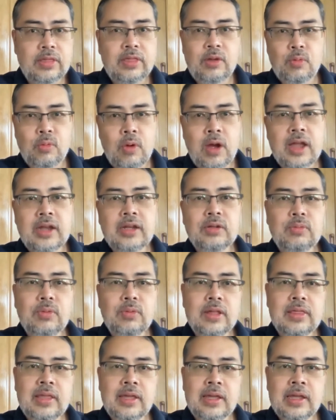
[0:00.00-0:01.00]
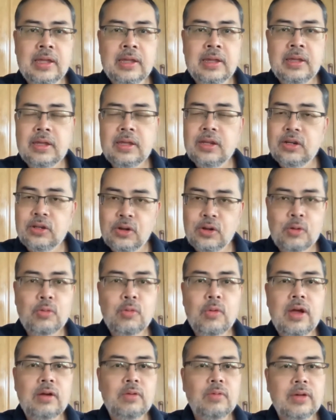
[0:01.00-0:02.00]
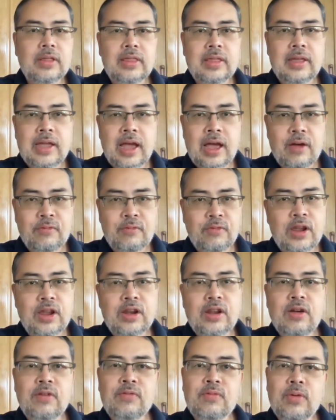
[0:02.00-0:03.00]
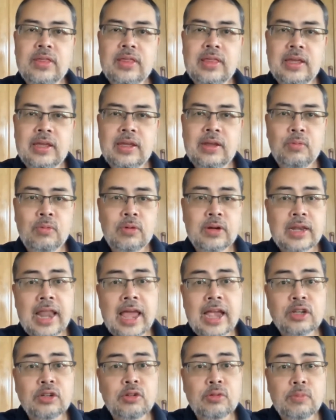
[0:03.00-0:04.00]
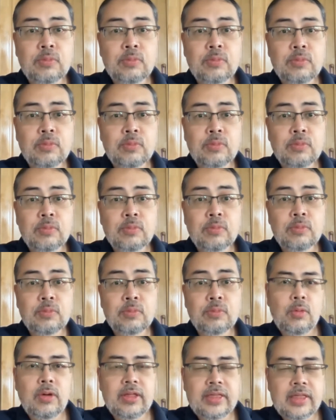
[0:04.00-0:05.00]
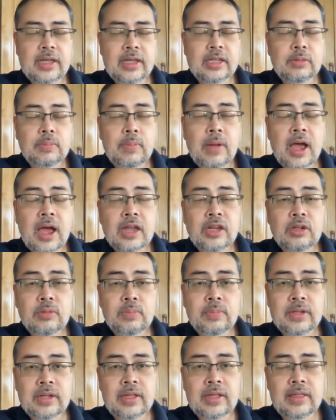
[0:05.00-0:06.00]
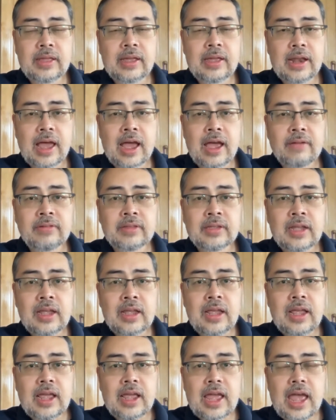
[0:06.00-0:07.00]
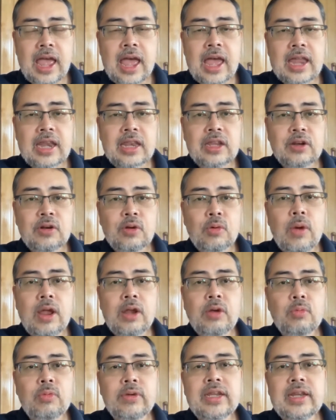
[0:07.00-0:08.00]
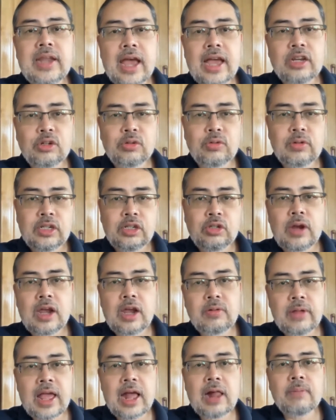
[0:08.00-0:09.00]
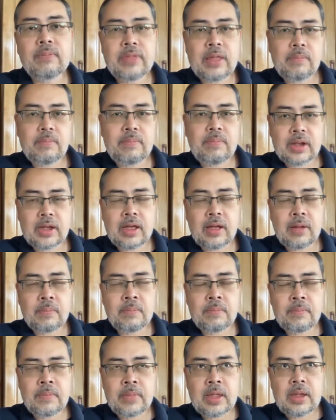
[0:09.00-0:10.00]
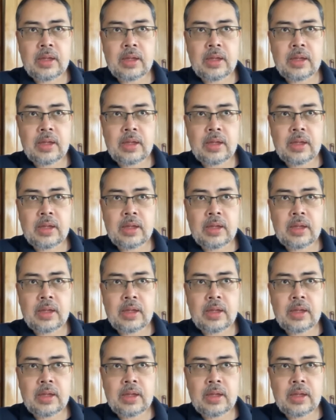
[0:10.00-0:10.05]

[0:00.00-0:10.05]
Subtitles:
want, what they don't want, what they are afraid of, what they would like to be, what they aspire to be in their lives. And when we naturally try to help them become